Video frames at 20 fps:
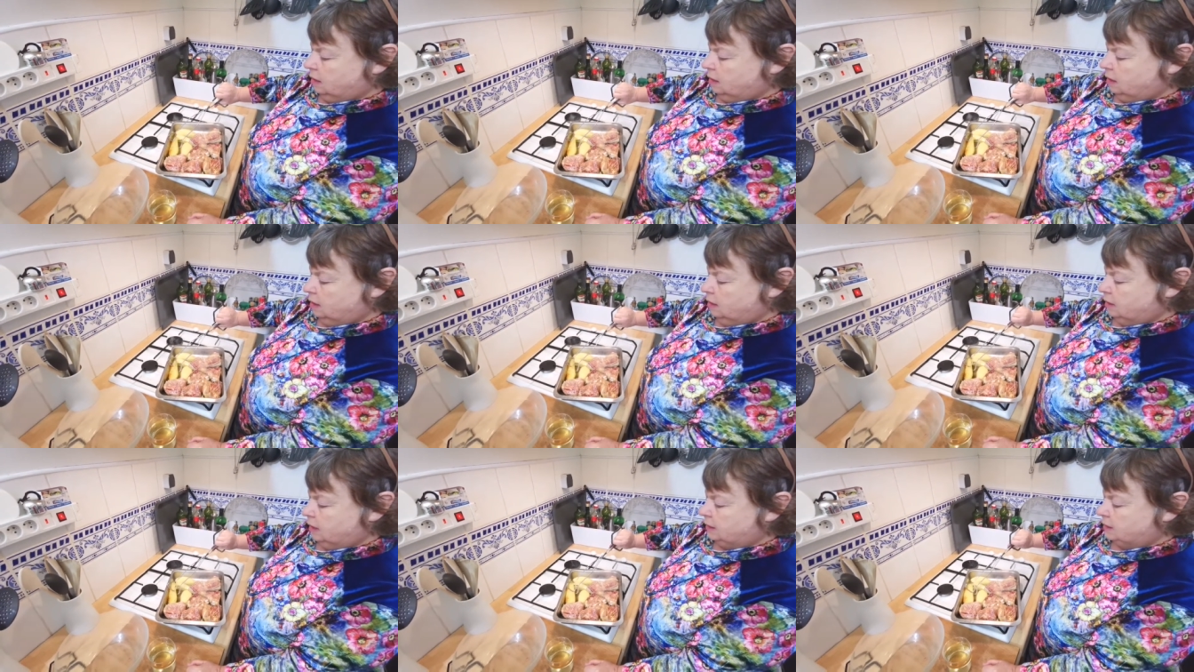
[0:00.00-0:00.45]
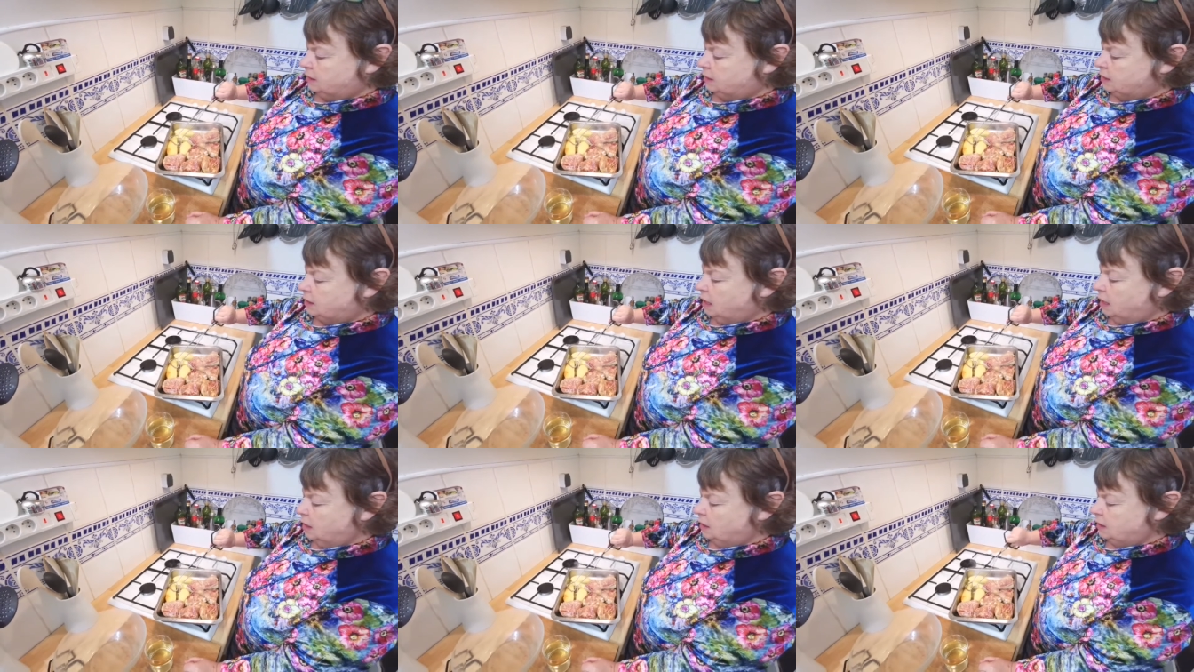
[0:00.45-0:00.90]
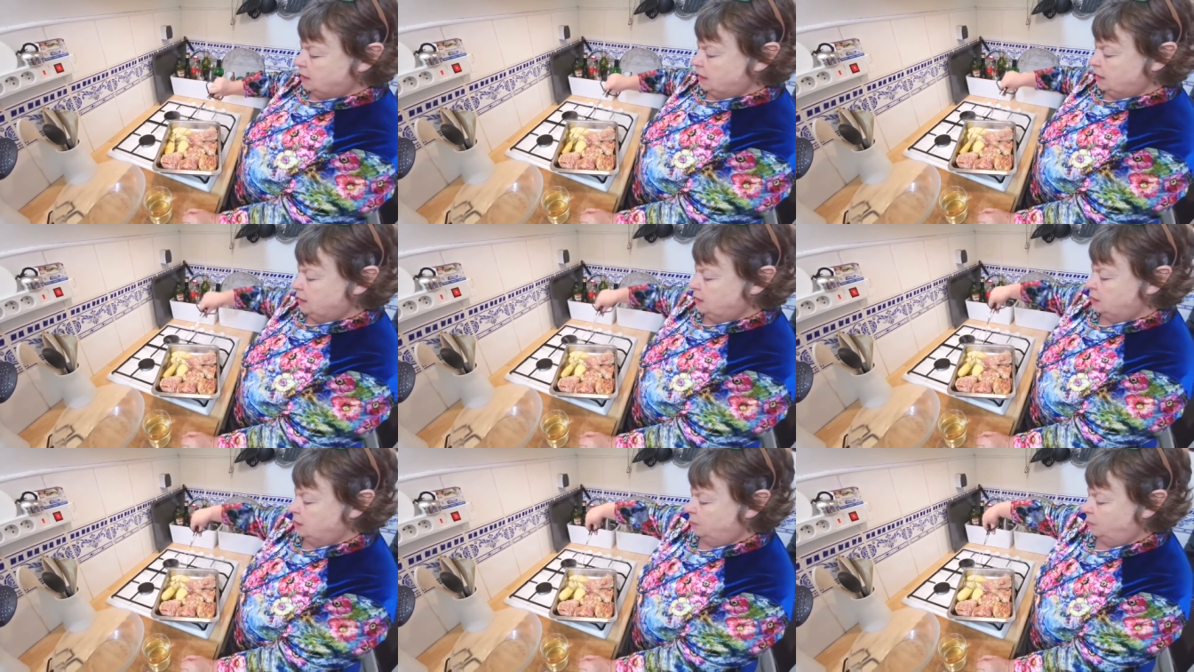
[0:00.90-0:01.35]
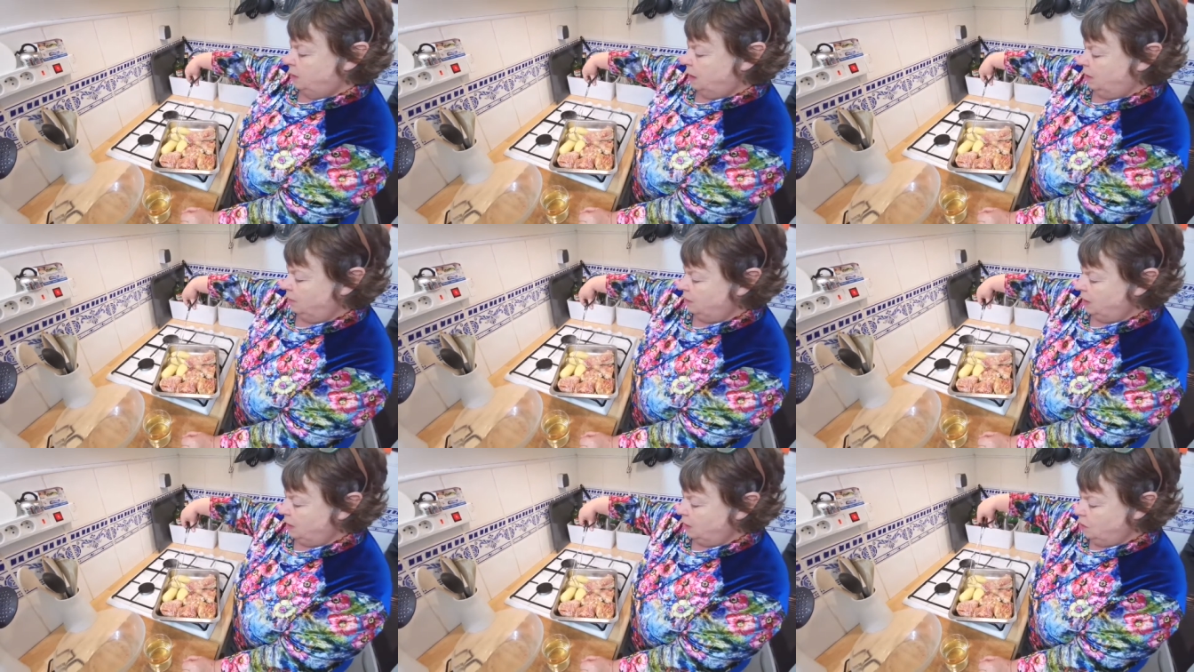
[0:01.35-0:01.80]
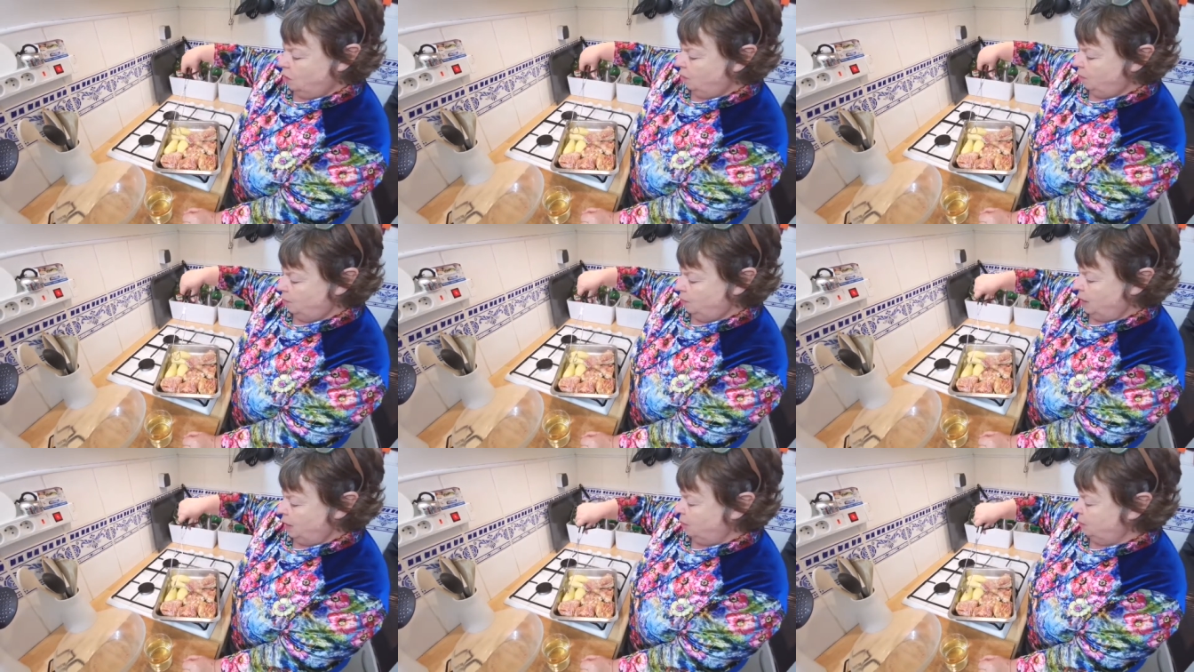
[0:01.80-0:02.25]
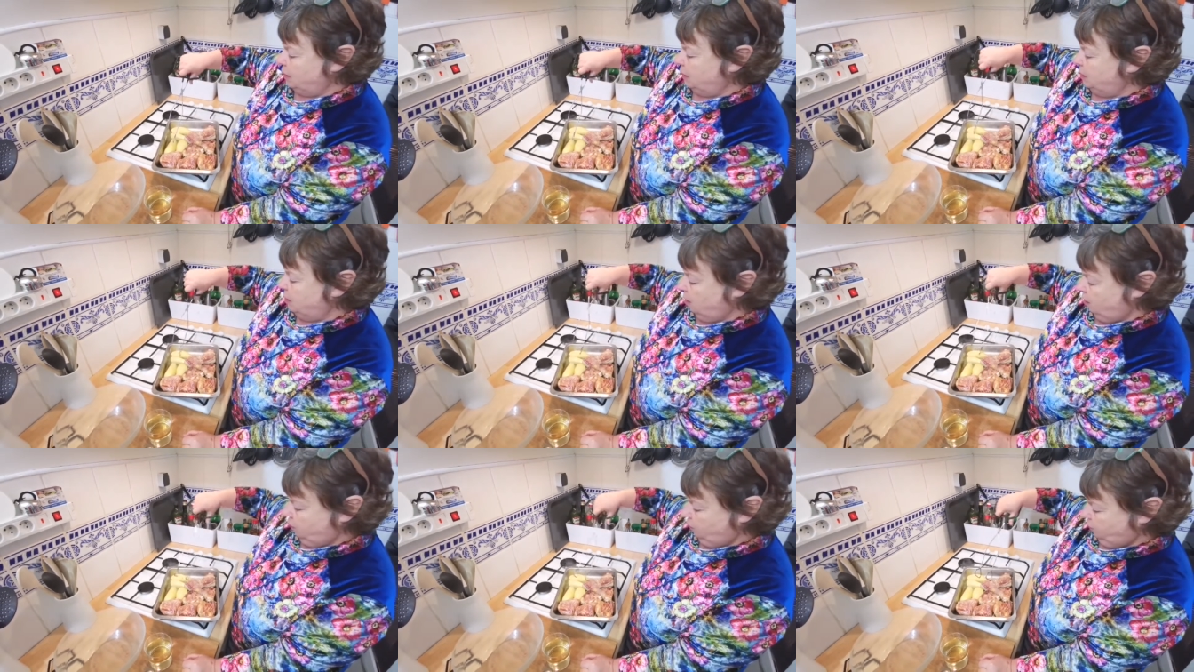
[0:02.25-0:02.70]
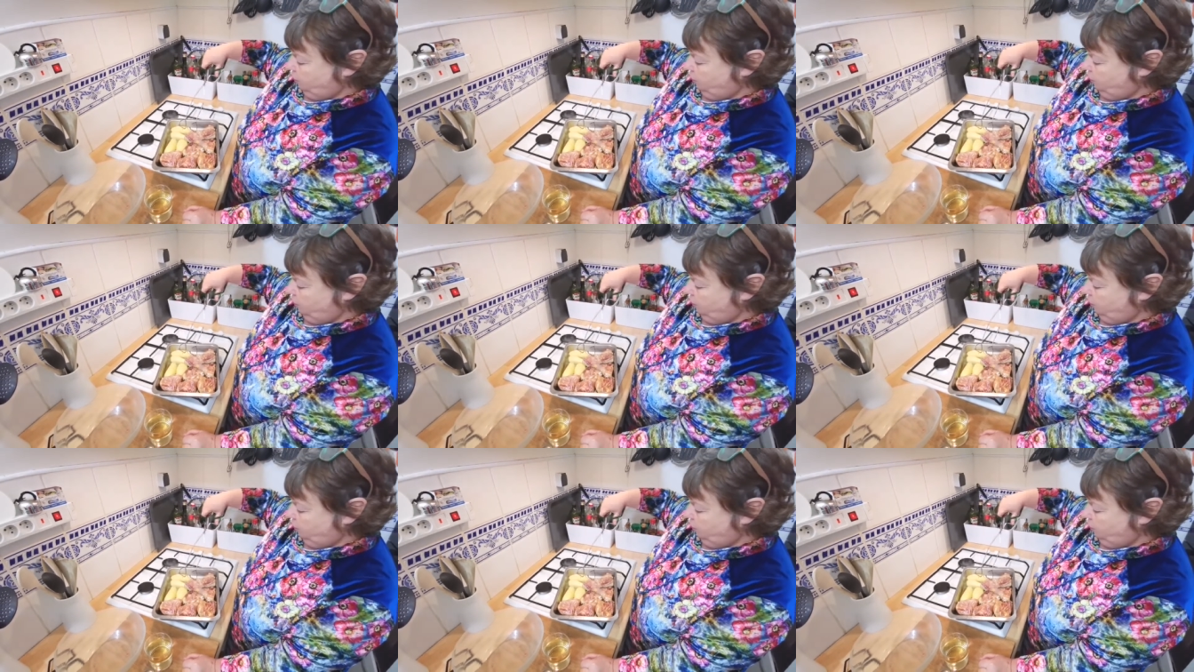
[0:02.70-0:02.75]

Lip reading: They're starting to brown. They're not brown enough.